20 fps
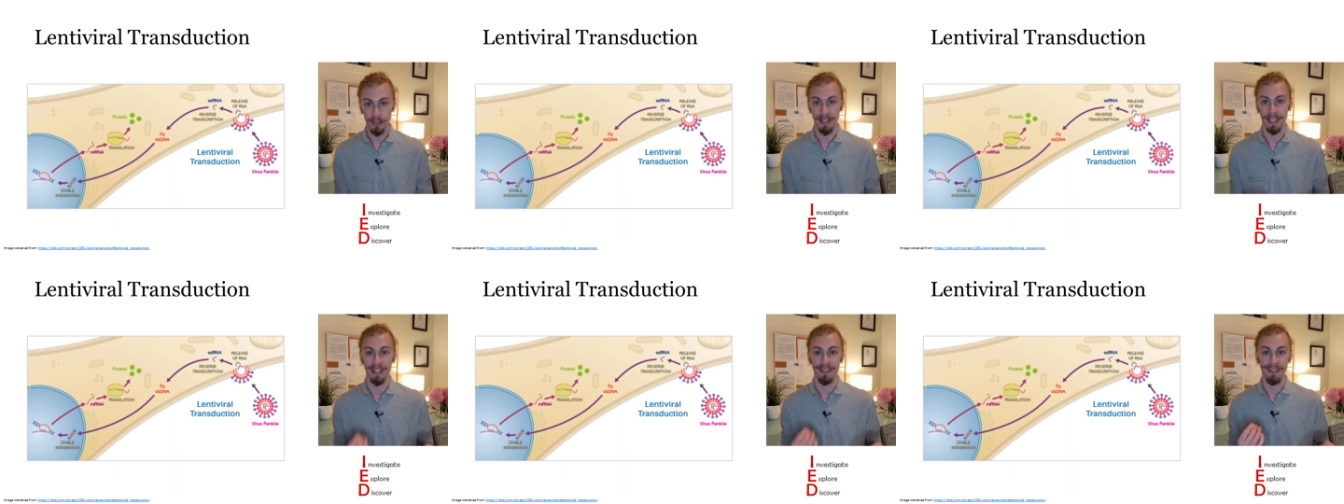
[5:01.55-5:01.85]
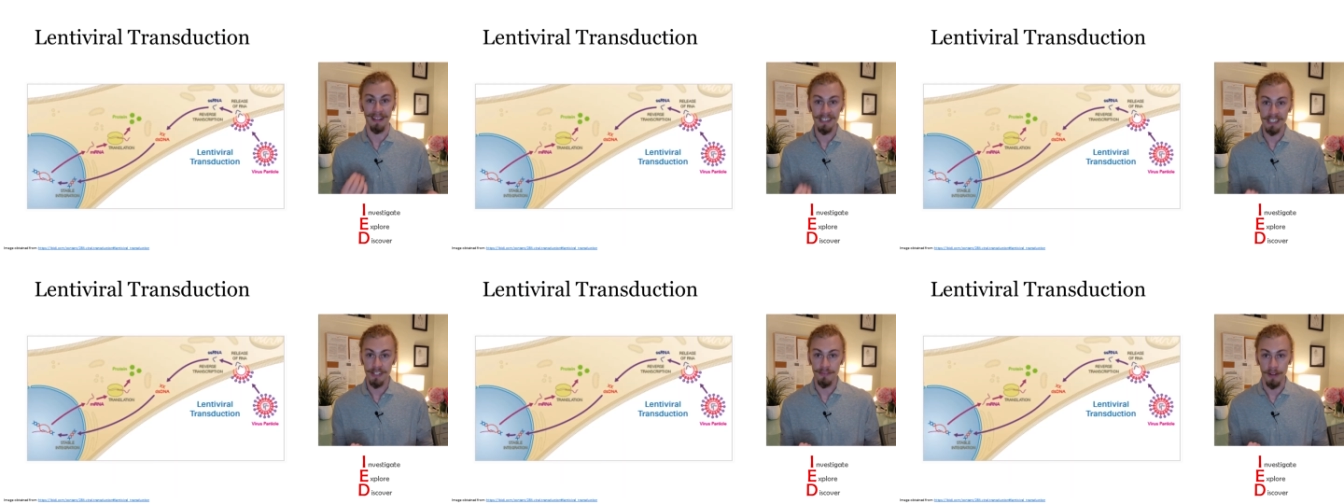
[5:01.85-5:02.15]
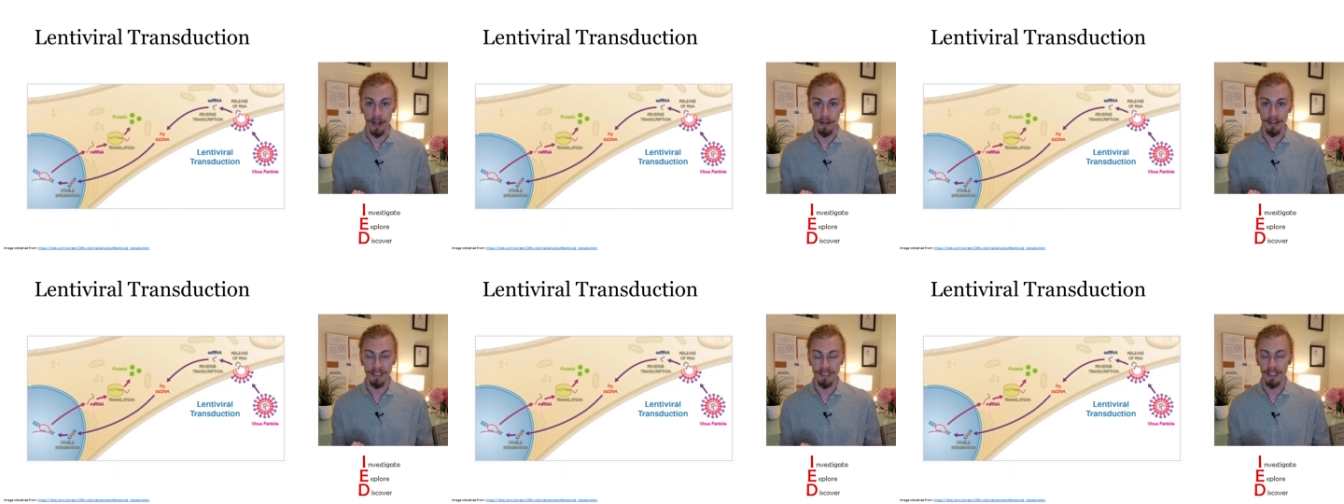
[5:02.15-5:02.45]
like
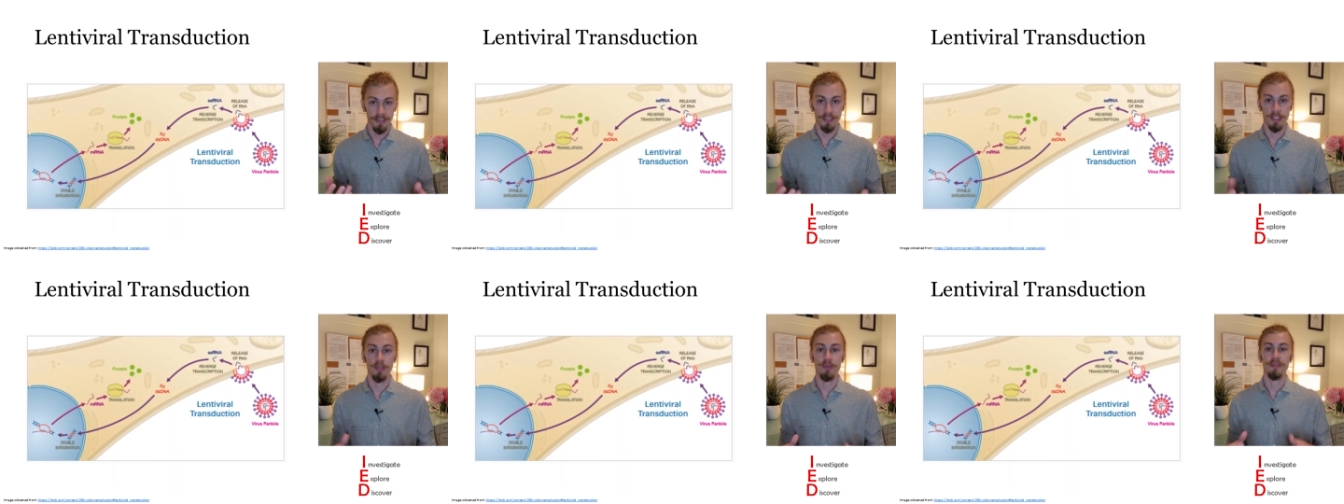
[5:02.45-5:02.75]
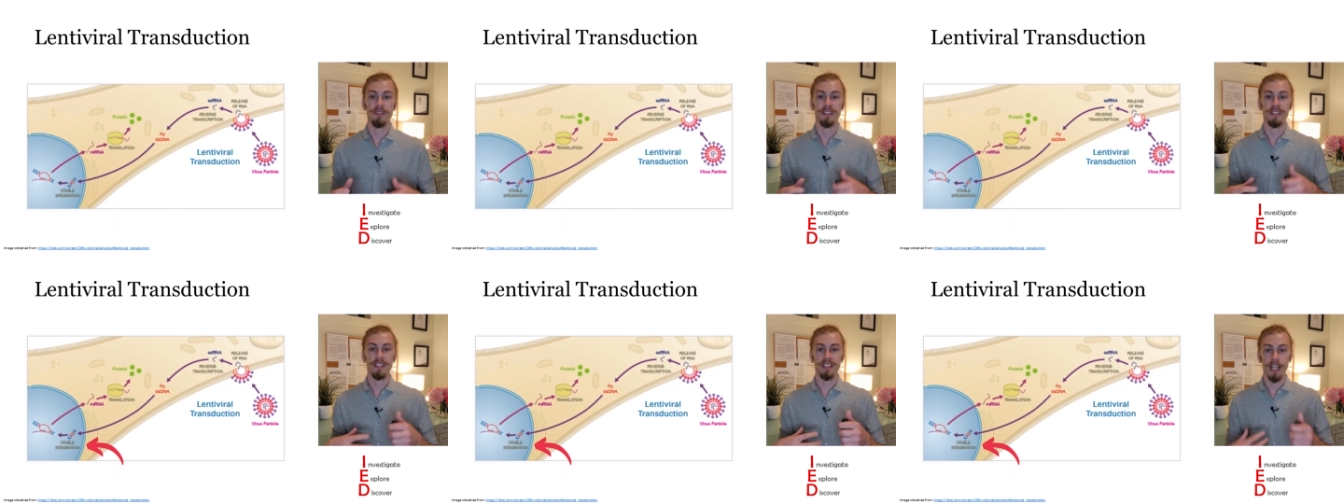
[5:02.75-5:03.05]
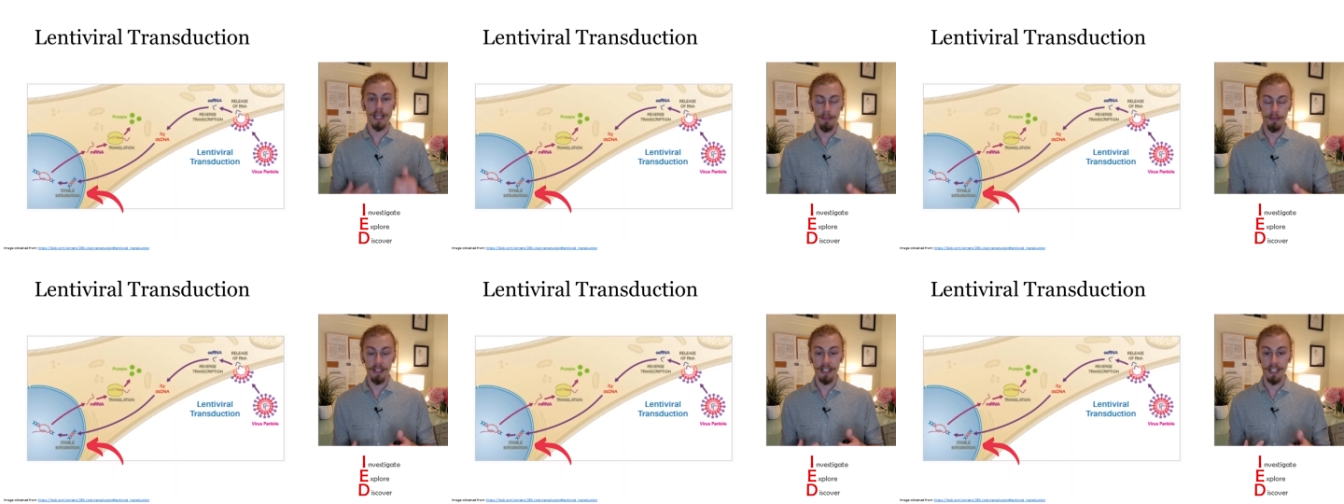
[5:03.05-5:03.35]
lentivirus, to
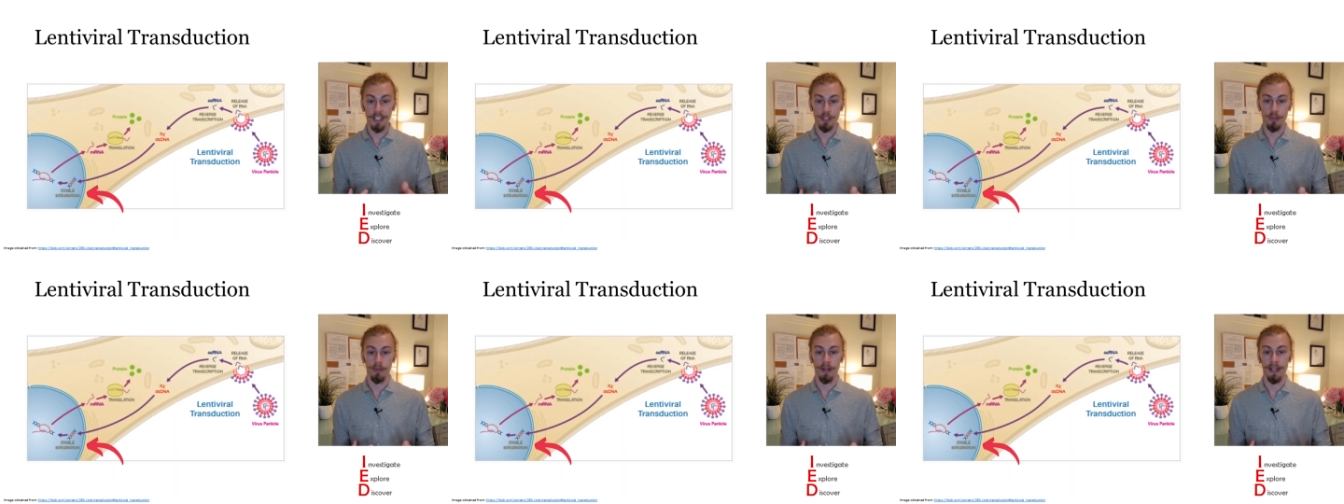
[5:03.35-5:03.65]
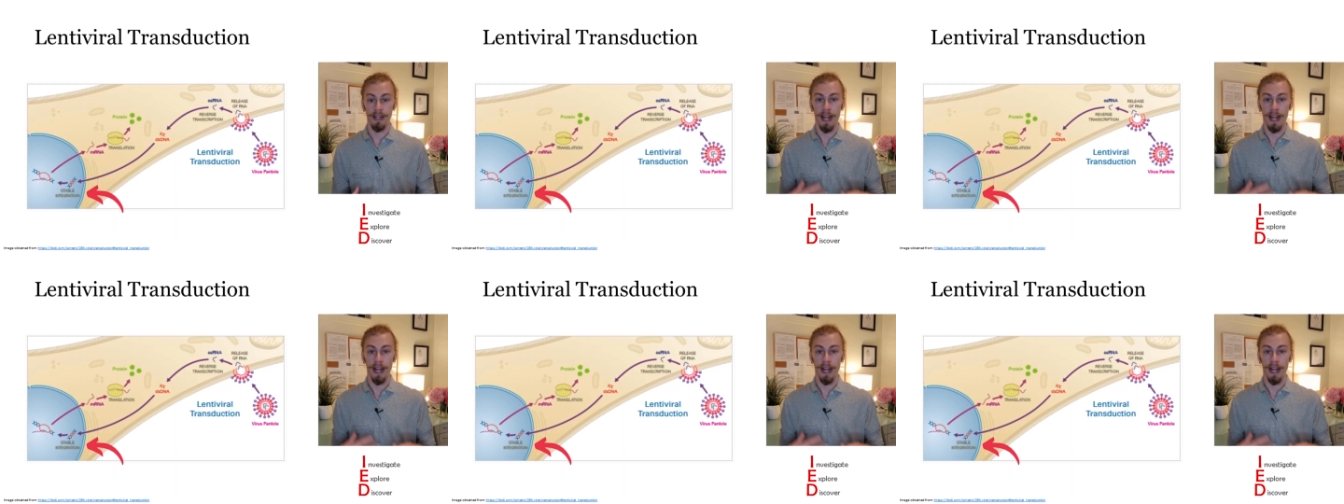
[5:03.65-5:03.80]
stably integrate